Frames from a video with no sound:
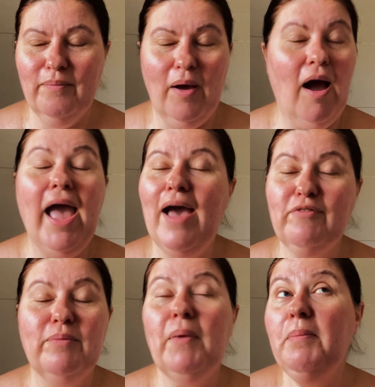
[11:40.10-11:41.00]
I
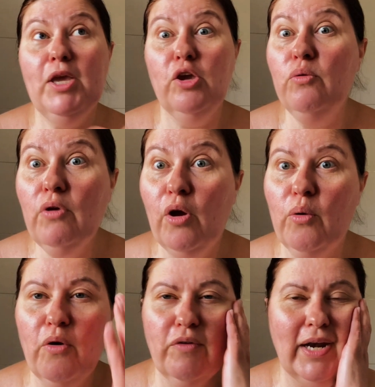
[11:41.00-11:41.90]
haven't, maybe you know
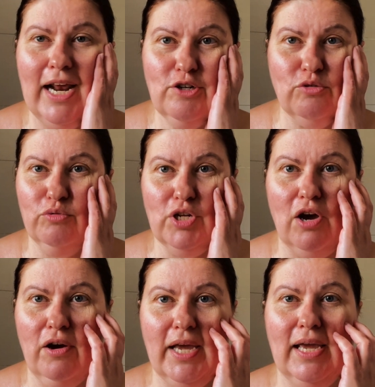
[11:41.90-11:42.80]
of a natural
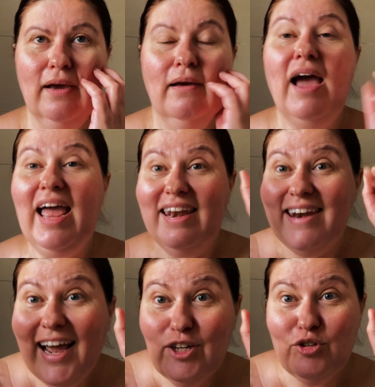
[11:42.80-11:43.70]
dye
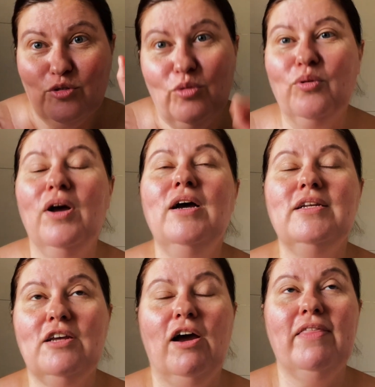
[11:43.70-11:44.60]

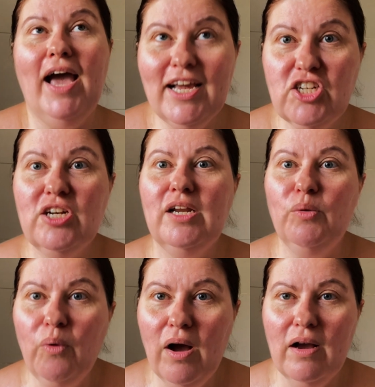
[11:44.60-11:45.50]
that actually
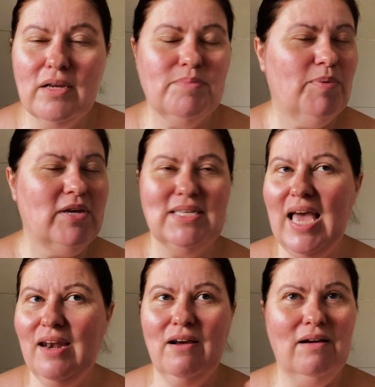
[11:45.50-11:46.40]
works, because
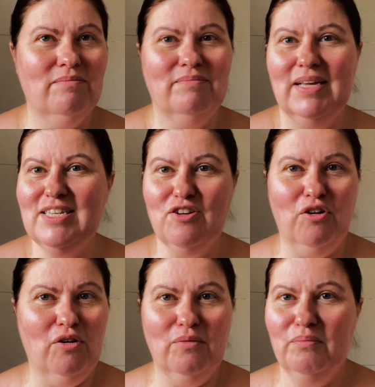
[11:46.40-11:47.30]
henna is
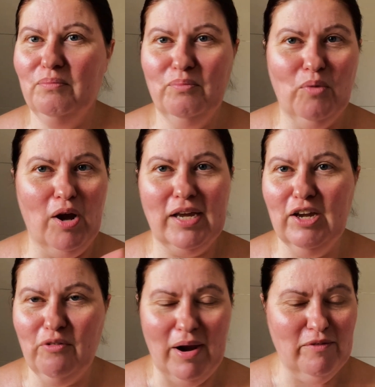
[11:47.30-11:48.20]
not
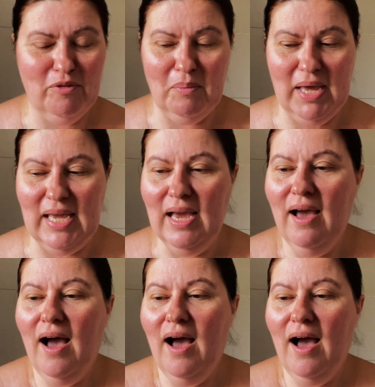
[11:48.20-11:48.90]
working great for me.